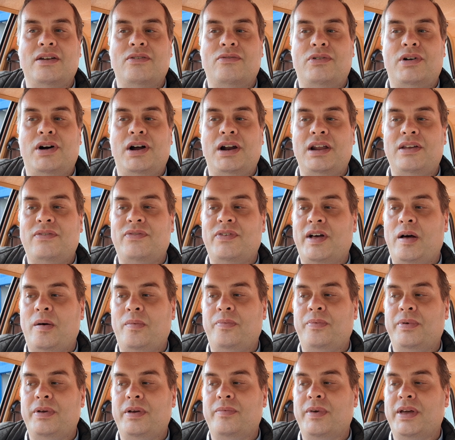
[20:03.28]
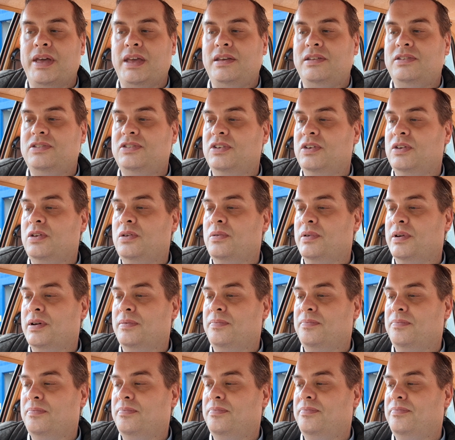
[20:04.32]
and Riley for helping me to
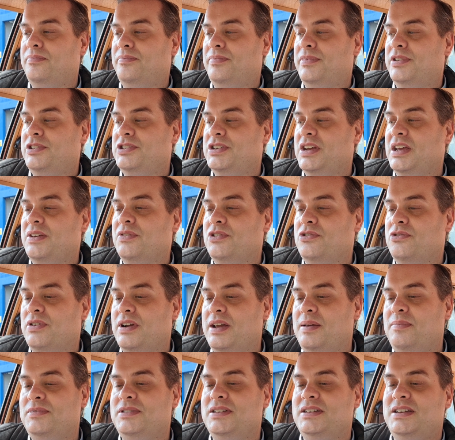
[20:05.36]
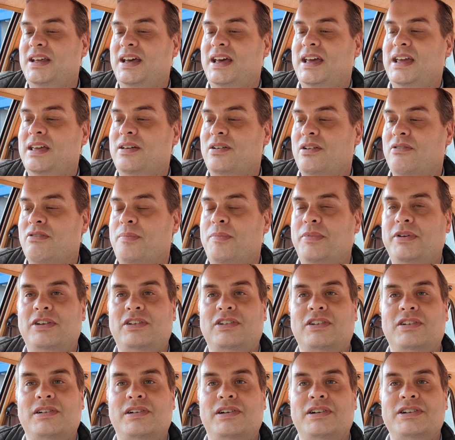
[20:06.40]
uh, achieve a dream today at Great
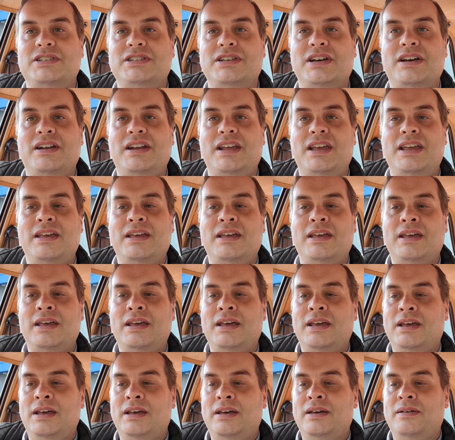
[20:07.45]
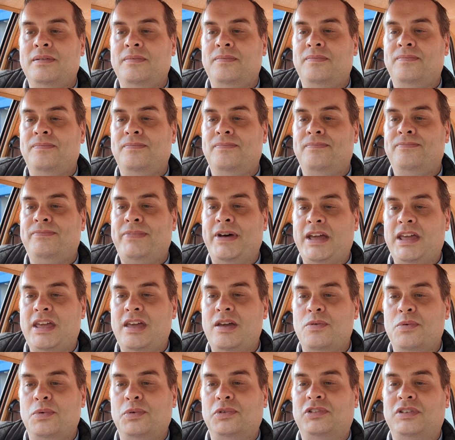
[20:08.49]
British Car Journey.
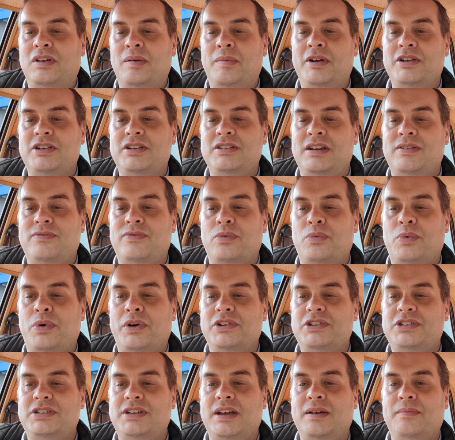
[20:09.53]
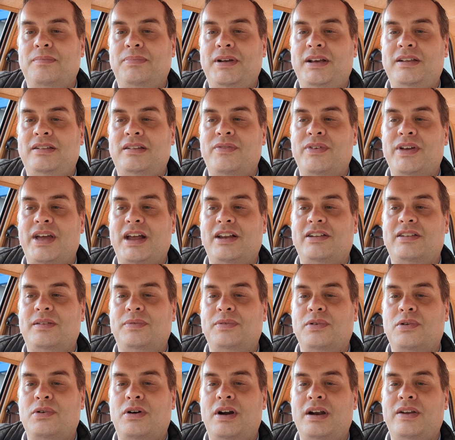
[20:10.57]
Thank you all so much indeed for watching. Please don't forget to
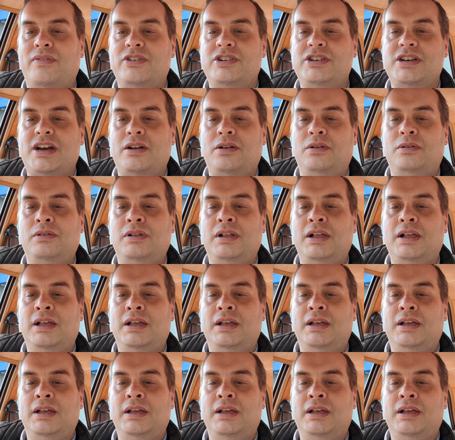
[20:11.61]
subscribe to the channel,